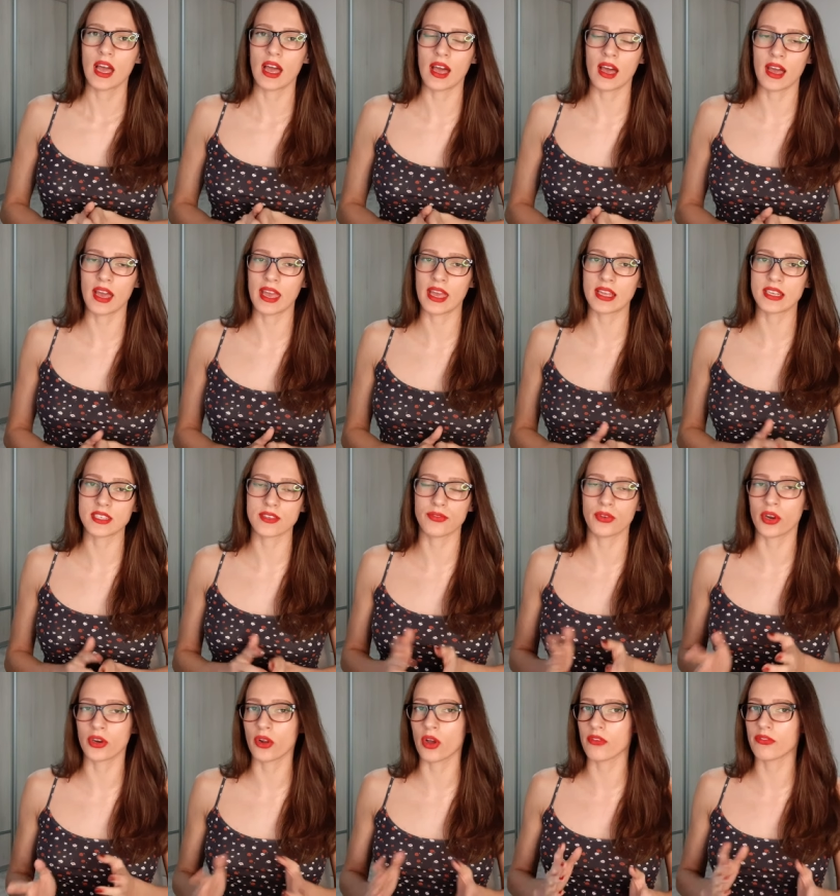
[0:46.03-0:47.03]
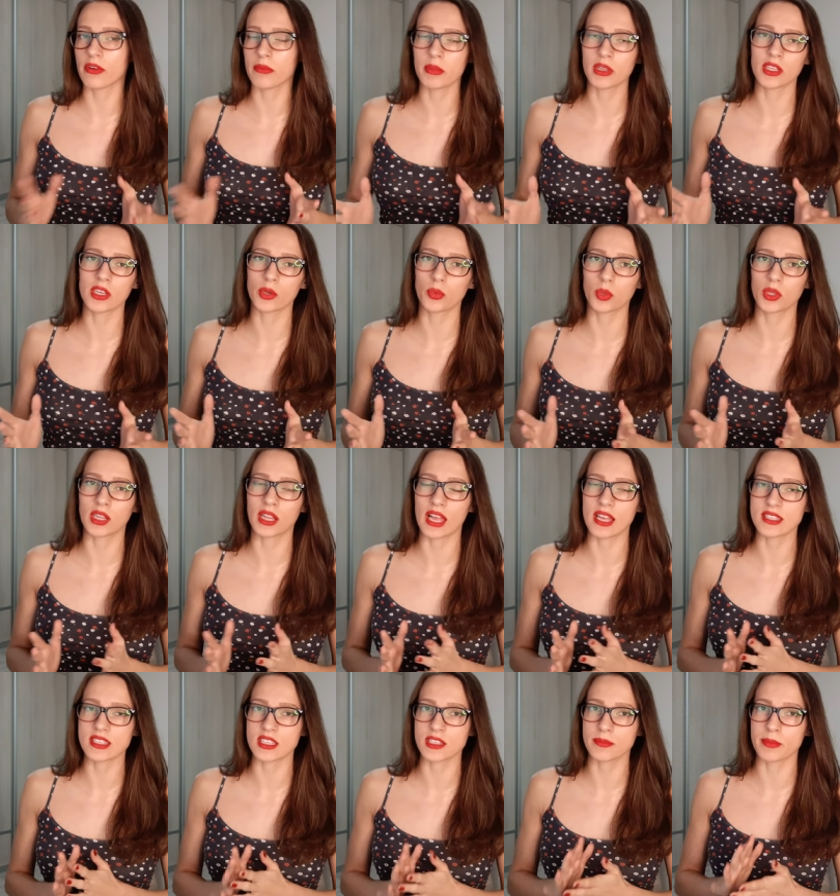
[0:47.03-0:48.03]
Uh, and if you're not familiar with
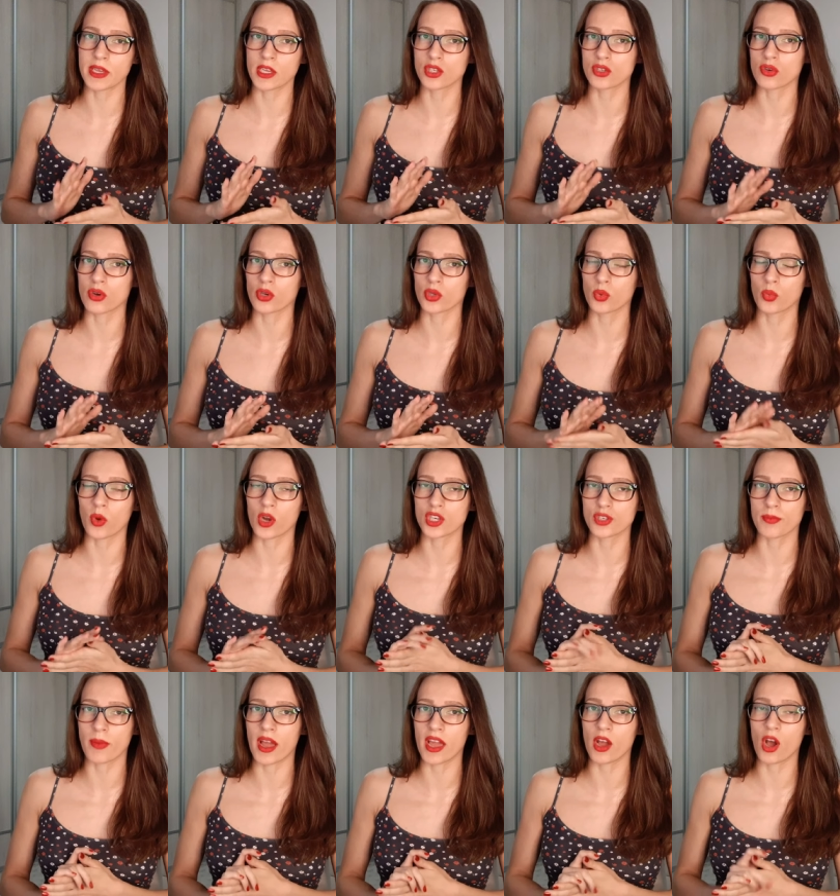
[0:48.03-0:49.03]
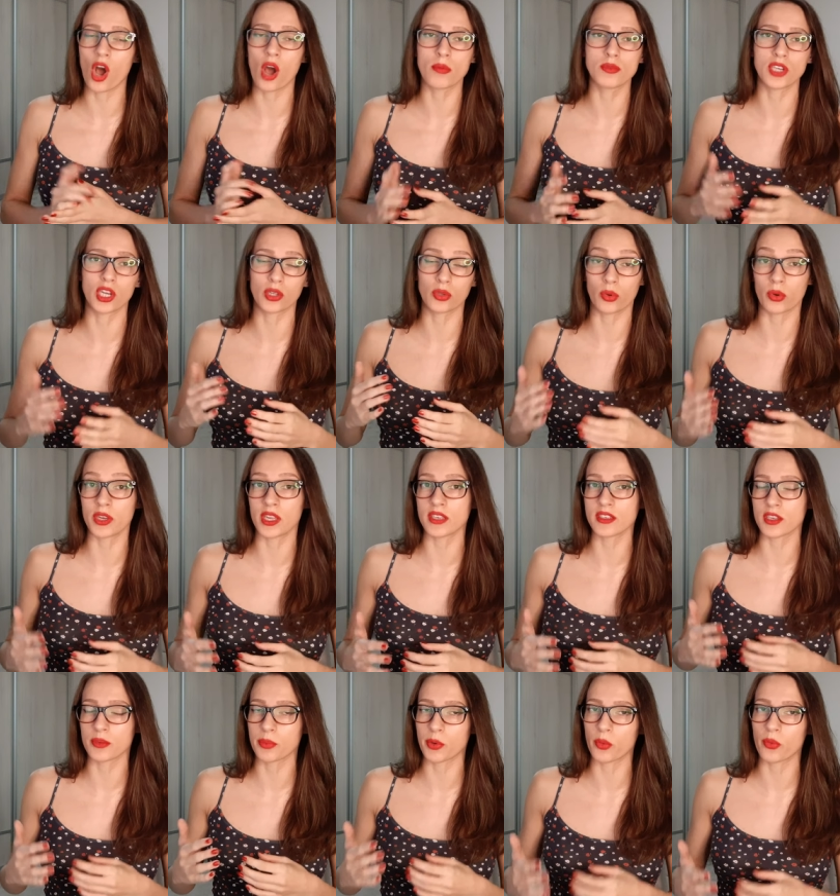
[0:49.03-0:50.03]
classes, make sure to watch my
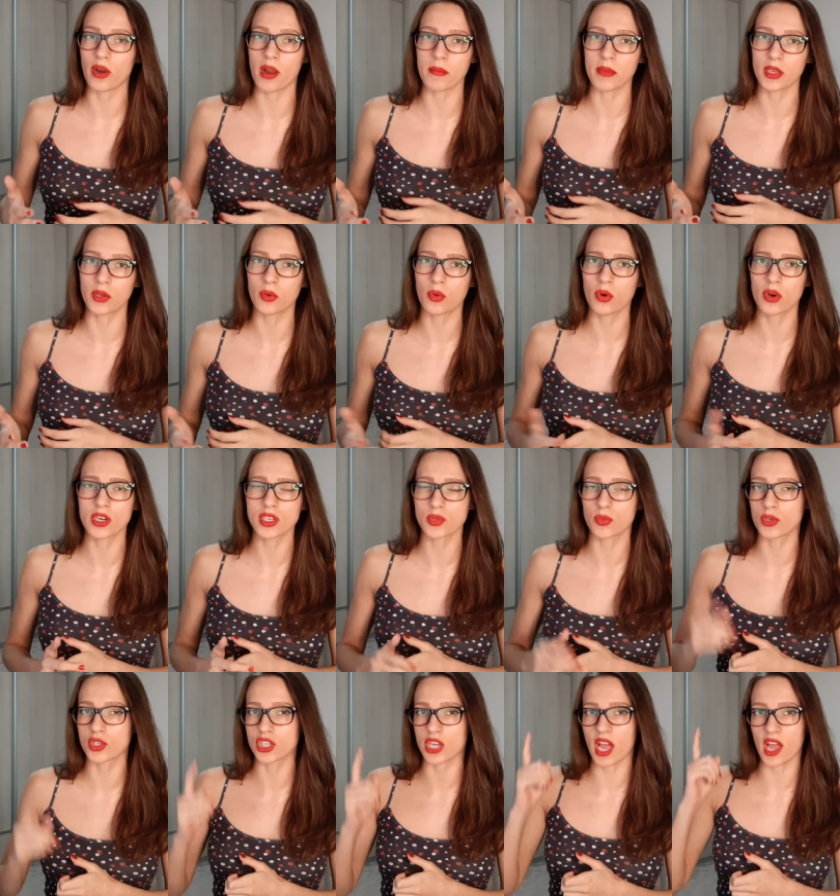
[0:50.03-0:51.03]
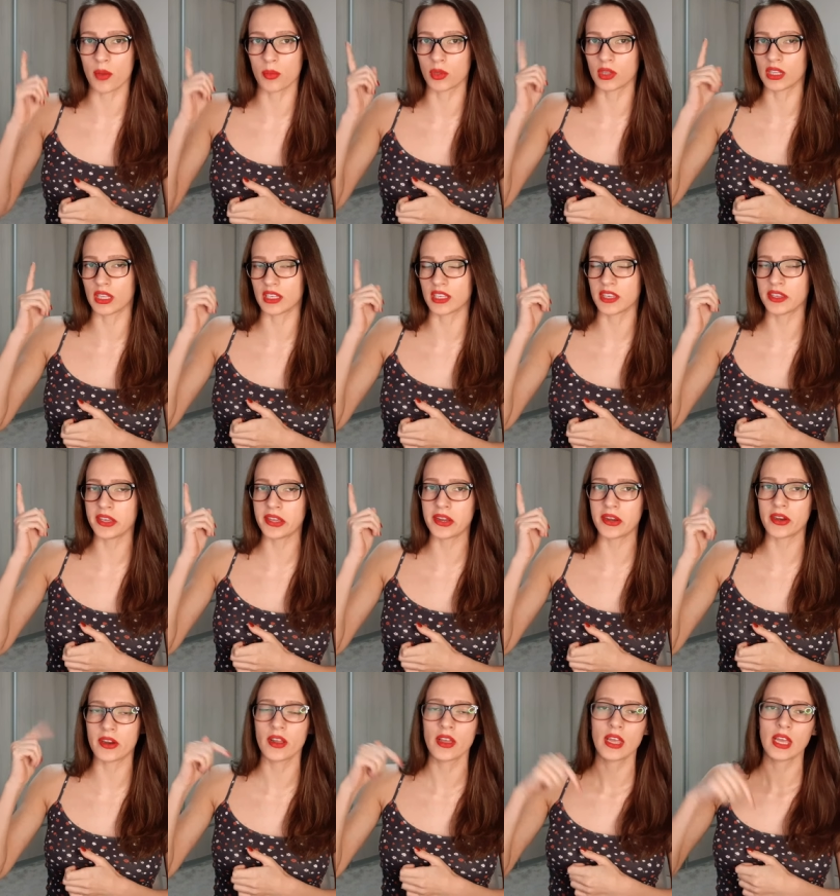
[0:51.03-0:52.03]
object-oriented programming course, which I will link
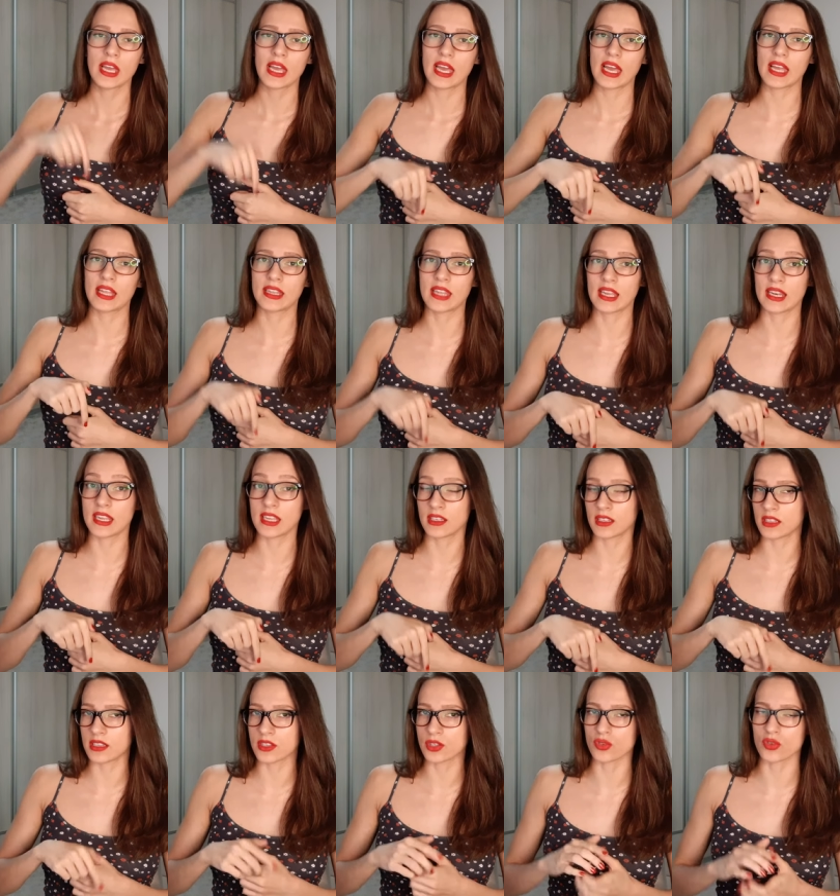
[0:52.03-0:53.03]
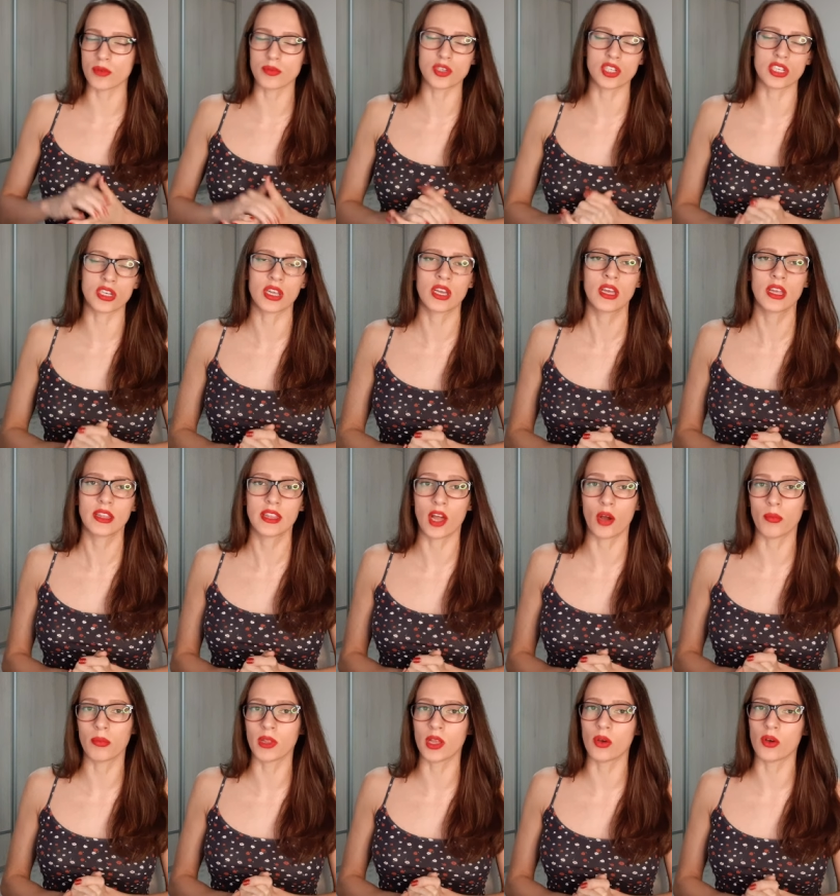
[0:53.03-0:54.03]
here and then in the description
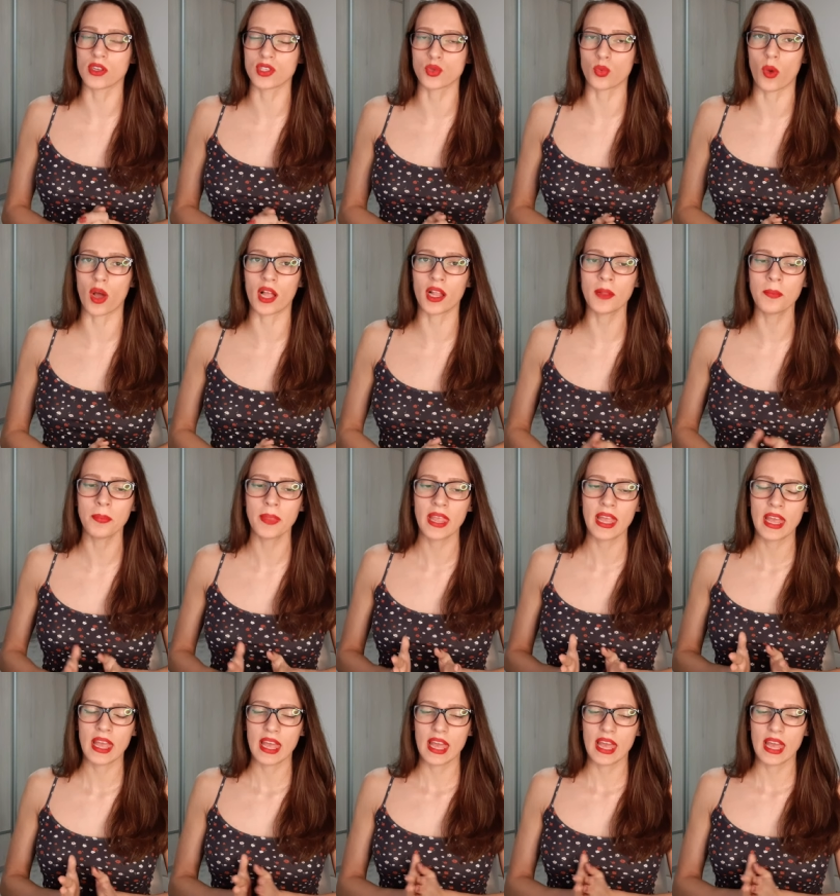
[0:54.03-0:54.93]
down below as well.